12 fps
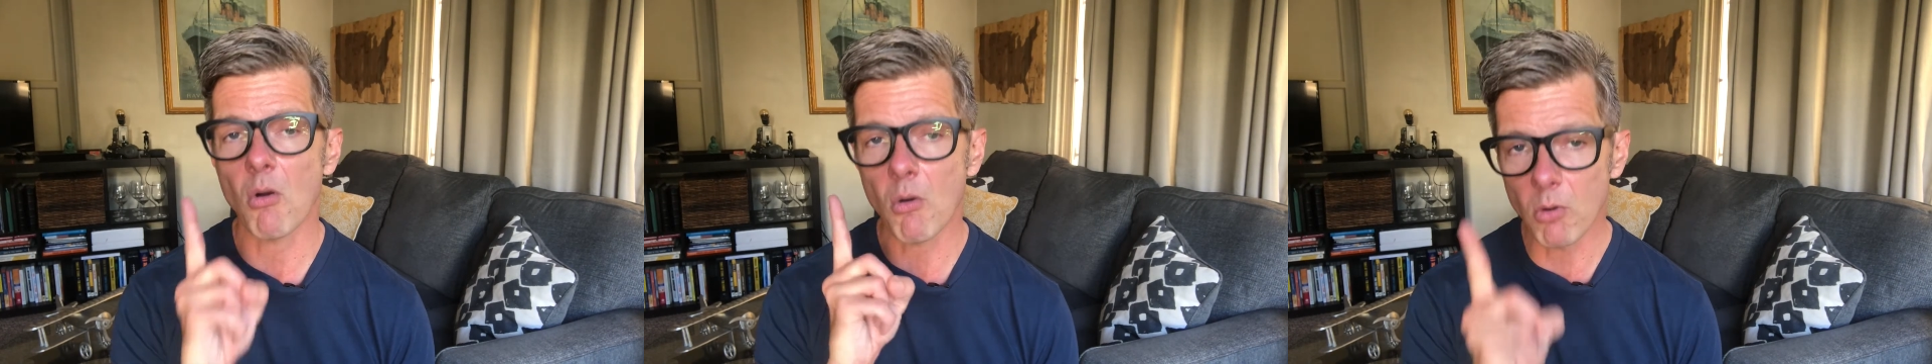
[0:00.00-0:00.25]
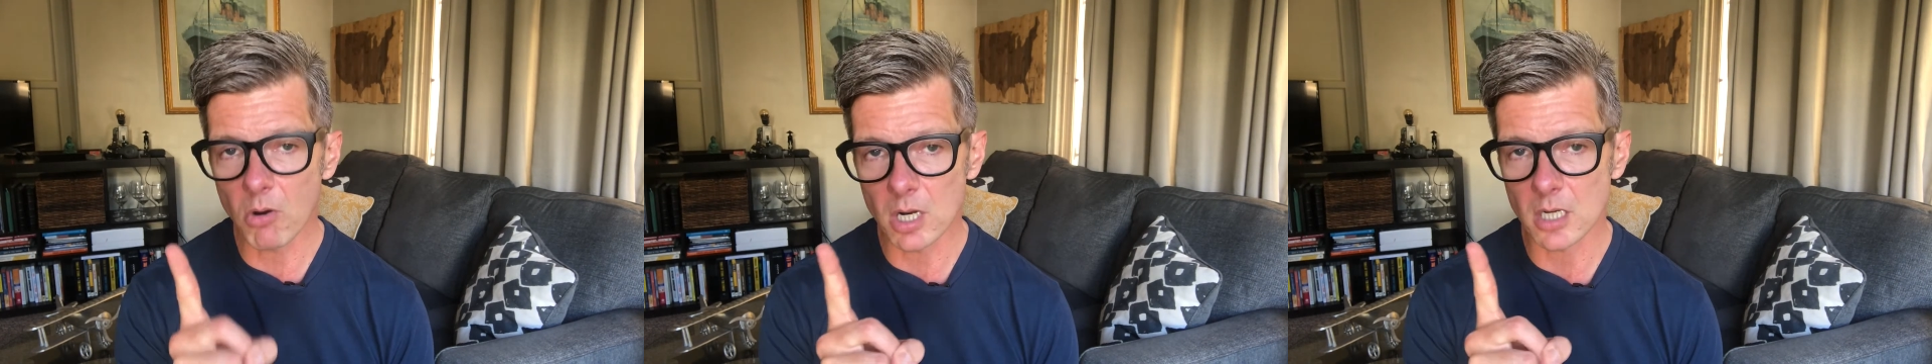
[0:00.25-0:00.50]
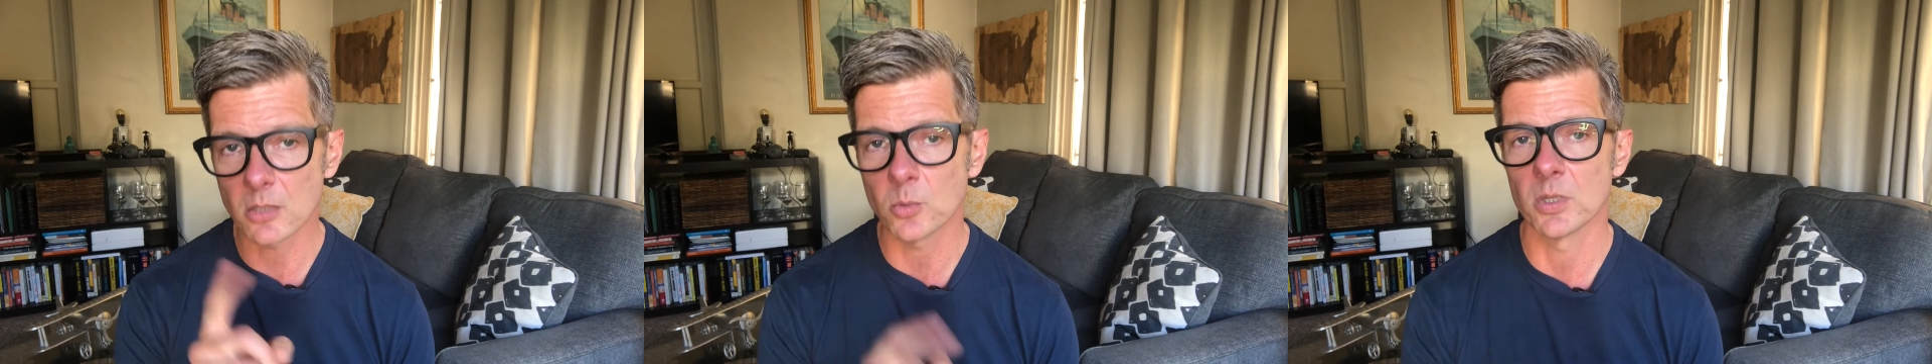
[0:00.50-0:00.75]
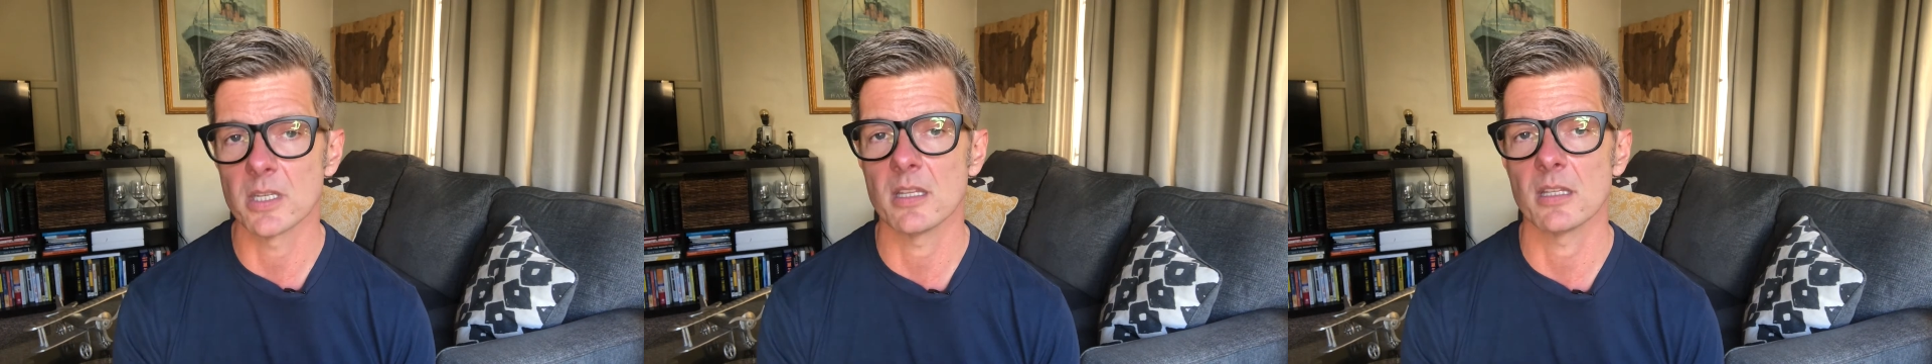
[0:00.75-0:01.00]
or
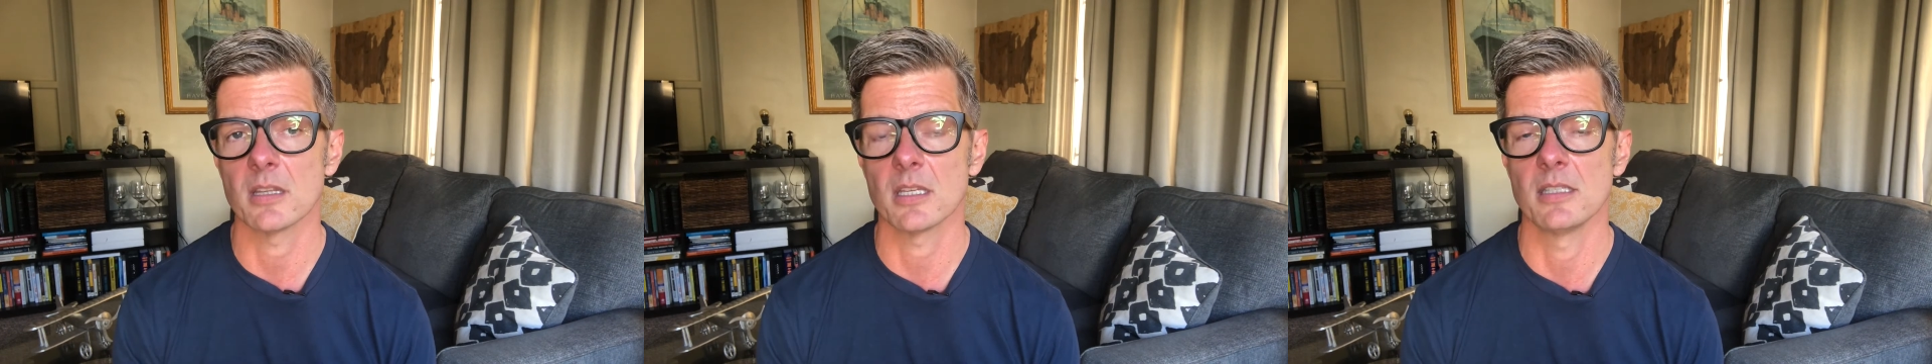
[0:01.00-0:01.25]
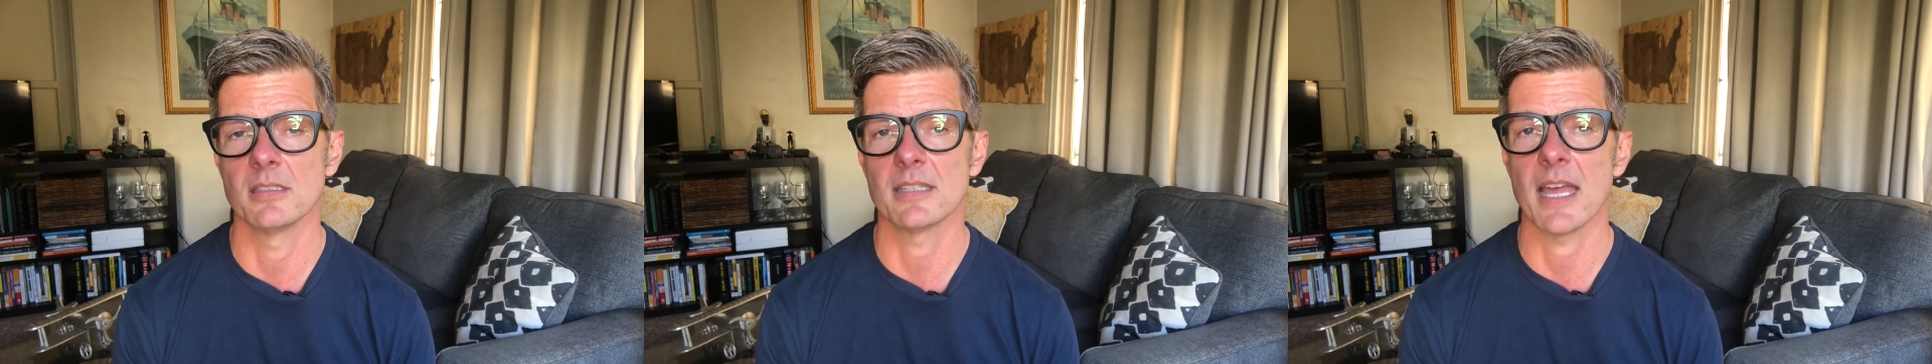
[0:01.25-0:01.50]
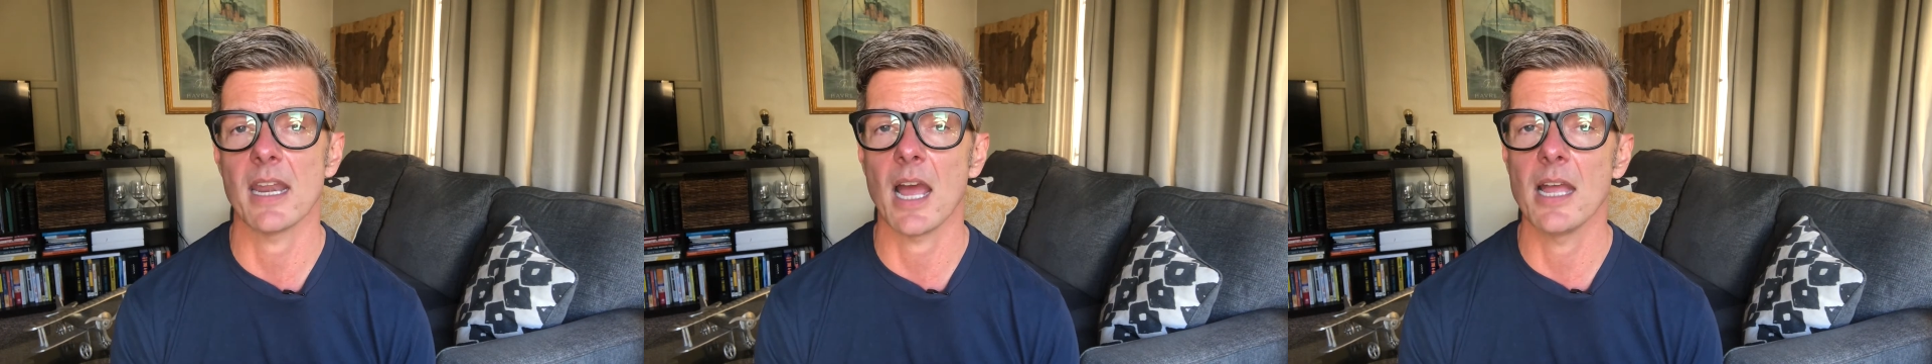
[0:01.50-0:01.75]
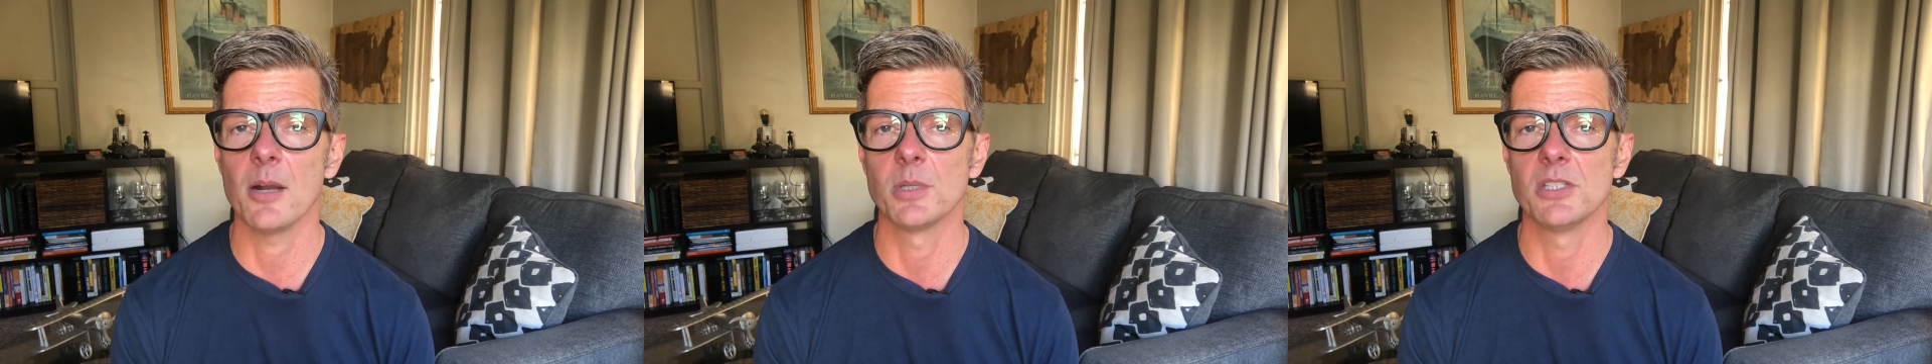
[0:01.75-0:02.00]
one of the things that I
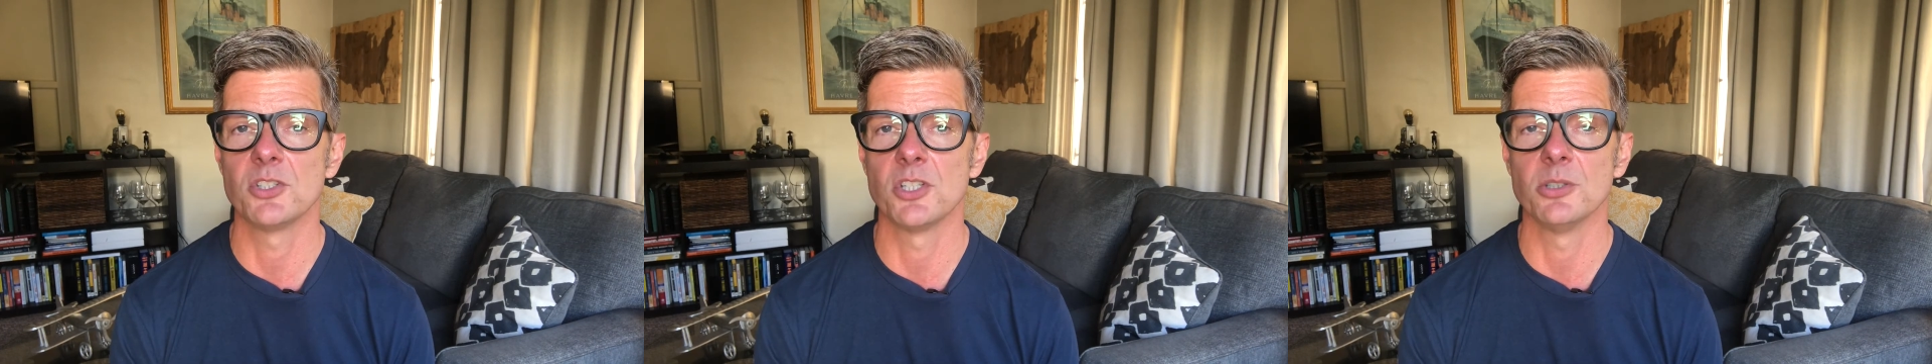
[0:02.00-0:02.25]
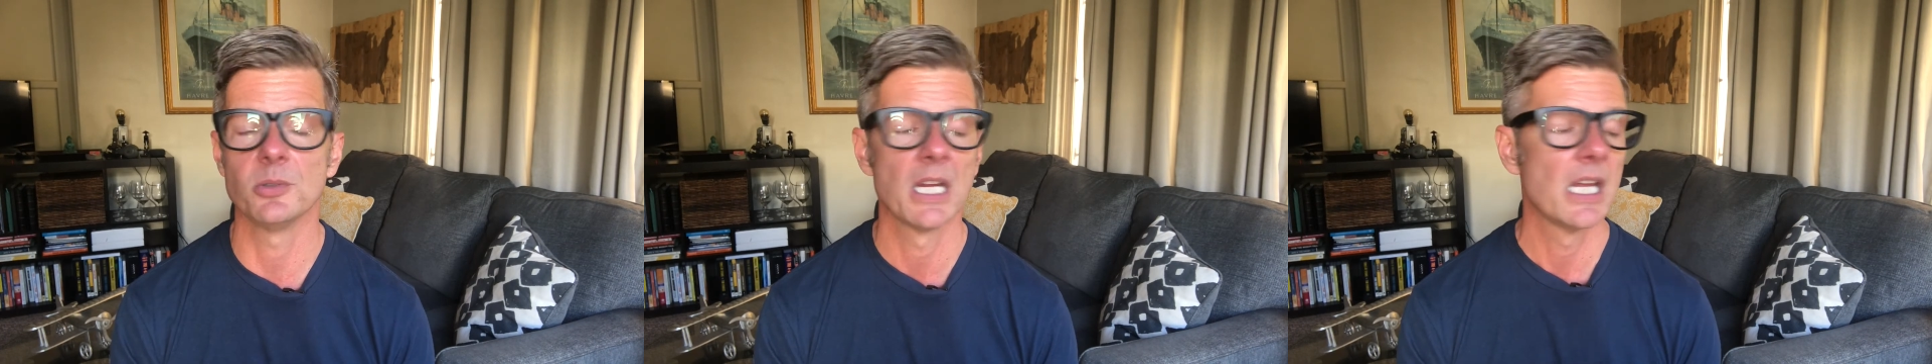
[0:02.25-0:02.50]
always do.